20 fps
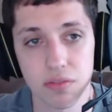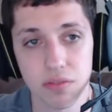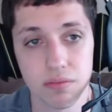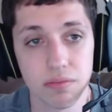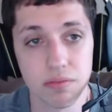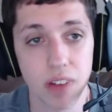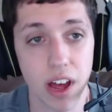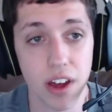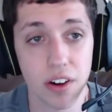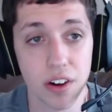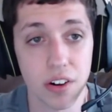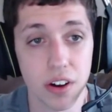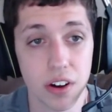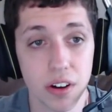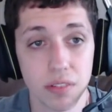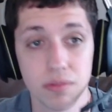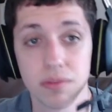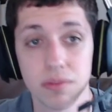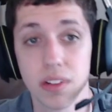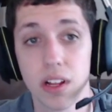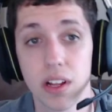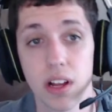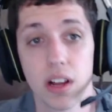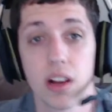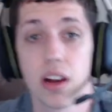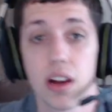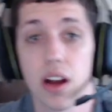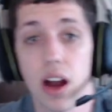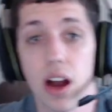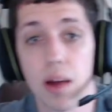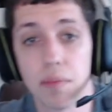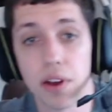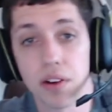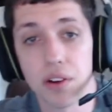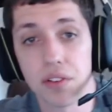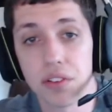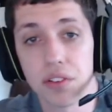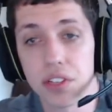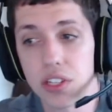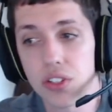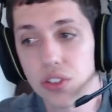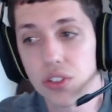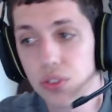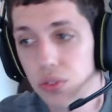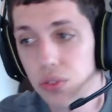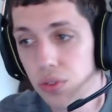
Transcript: I don't know. I'm not really too